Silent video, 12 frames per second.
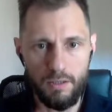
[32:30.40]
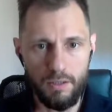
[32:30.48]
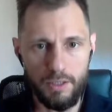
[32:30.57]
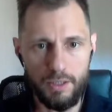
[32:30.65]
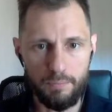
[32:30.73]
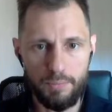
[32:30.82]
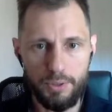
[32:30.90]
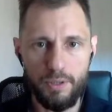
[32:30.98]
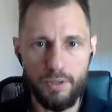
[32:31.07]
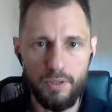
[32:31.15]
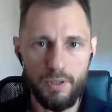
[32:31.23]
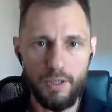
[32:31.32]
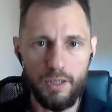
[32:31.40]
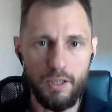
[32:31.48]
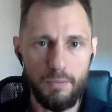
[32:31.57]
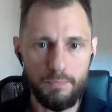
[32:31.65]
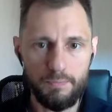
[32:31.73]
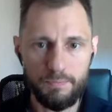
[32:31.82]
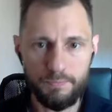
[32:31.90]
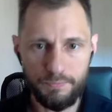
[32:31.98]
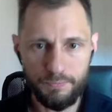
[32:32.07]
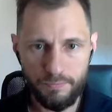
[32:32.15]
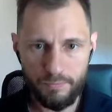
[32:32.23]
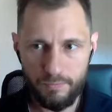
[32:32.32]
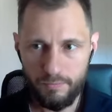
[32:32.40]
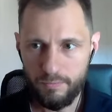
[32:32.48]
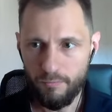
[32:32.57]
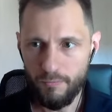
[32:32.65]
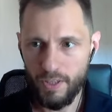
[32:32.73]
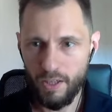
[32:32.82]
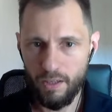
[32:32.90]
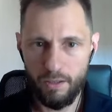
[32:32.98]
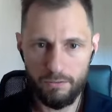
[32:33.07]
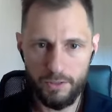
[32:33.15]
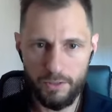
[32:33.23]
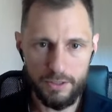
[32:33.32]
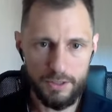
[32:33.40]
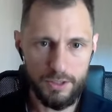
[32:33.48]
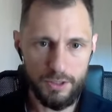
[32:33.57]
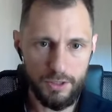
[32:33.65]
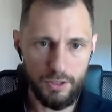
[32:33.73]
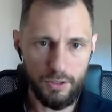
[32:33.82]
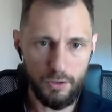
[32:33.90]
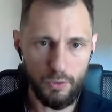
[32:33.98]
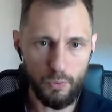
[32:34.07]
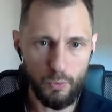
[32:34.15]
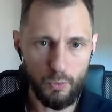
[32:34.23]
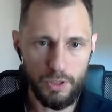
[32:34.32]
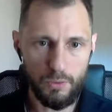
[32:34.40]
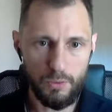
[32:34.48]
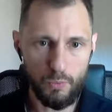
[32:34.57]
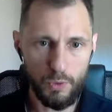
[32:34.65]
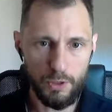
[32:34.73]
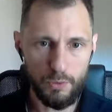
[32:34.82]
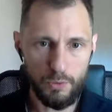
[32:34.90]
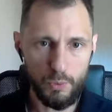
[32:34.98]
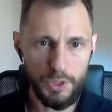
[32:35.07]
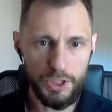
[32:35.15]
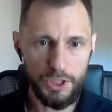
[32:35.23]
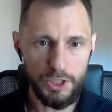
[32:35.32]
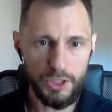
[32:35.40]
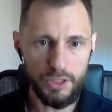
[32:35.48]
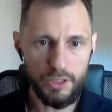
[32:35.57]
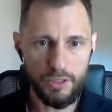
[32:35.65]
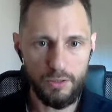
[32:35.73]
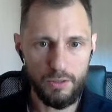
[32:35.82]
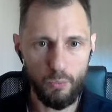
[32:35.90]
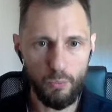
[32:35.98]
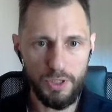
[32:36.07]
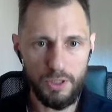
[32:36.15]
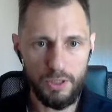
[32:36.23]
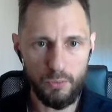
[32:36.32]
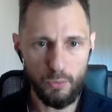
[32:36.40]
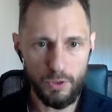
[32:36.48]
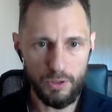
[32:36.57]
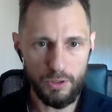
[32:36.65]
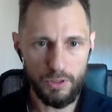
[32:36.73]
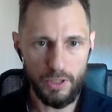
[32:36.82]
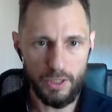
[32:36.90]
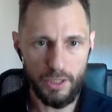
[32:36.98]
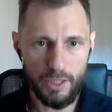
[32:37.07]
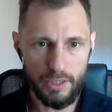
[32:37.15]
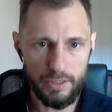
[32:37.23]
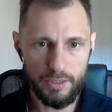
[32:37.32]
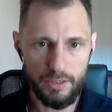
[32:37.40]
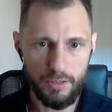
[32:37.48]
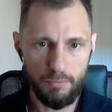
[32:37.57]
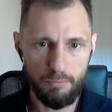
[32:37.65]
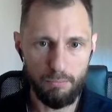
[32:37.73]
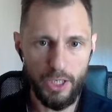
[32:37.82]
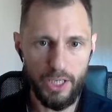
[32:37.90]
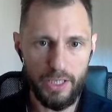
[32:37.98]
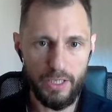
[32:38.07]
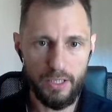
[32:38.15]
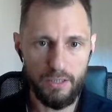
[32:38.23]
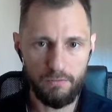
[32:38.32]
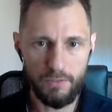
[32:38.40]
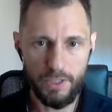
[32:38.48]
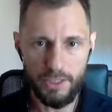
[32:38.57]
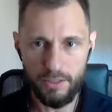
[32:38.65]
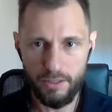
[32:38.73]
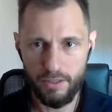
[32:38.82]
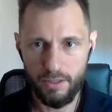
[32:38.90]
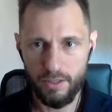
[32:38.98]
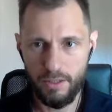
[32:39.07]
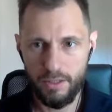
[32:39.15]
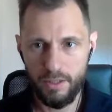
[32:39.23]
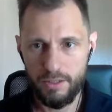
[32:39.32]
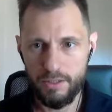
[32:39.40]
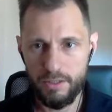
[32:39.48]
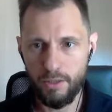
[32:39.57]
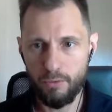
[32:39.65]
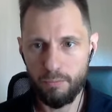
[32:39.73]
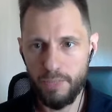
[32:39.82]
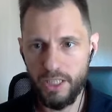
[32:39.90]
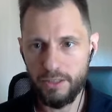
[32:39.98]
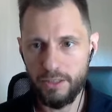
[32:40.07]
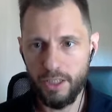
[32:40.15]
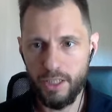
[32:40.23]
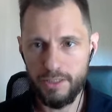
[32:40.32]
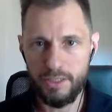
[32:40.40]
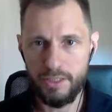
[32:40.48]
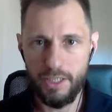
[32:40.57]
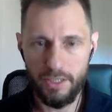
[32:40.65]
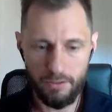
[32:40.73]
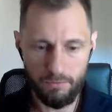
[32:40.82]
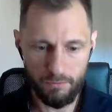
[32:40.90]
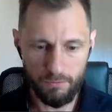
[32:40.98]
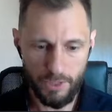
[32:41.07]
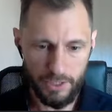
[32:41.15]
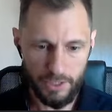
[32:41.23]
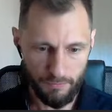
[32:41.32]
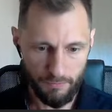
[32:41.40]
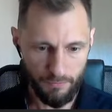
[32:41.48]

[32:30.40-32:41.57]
Yep. All right. So where were we? We were at by rate. So message has data rating.